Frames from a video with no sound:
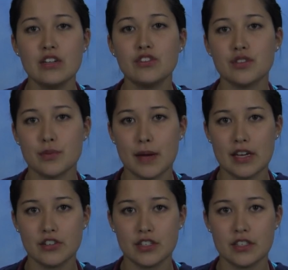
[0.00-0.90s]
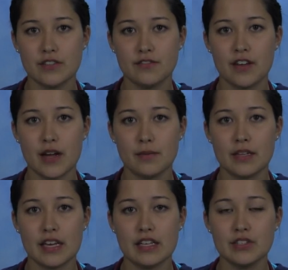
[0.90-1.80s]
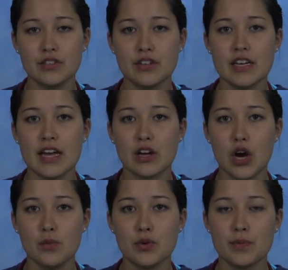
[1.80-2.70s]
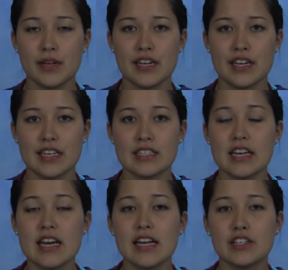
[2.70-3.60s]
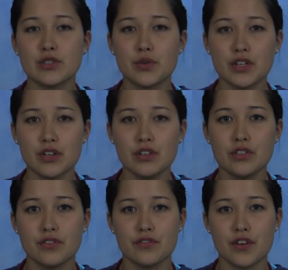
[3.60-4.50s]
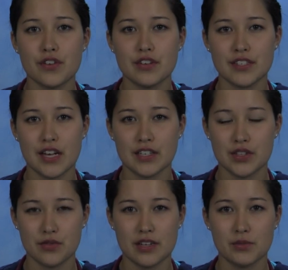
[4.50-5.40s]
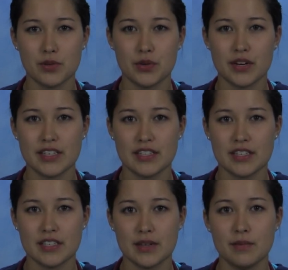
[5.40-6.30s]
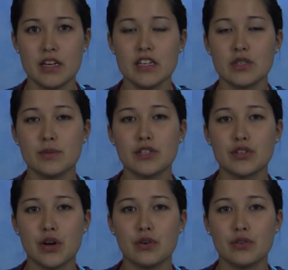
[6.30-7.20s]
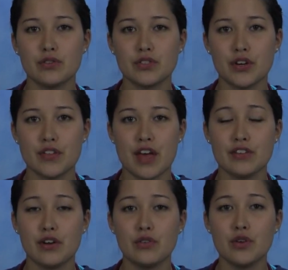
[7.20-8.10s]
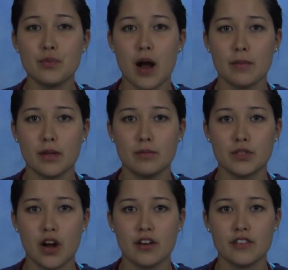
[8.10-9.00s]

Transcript: Due to the patient's family history and comorbidities, it is critical to further assess the respiratory system to be sure that no new problems are